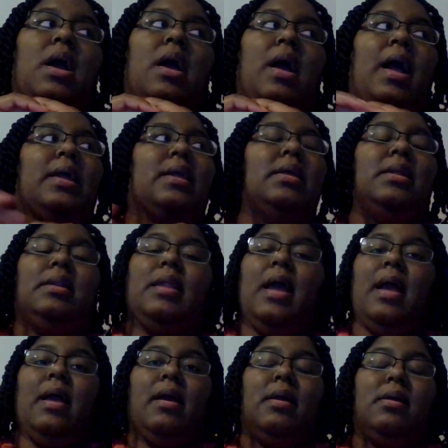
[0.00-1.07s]
I
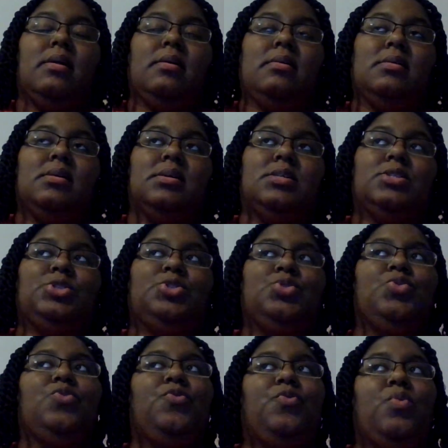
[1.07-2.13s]
cannot
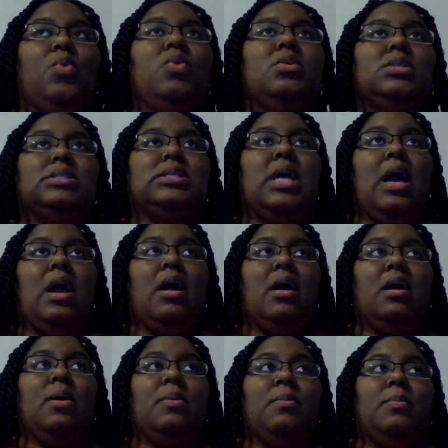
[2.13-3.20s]
do full
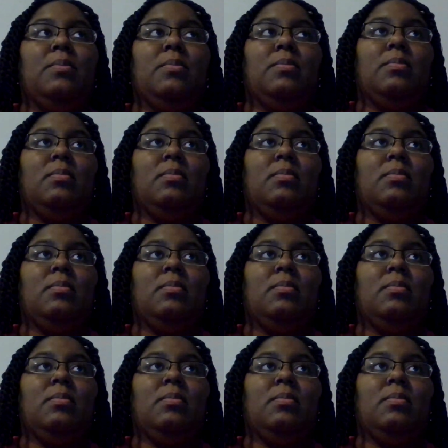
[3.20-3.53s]
time.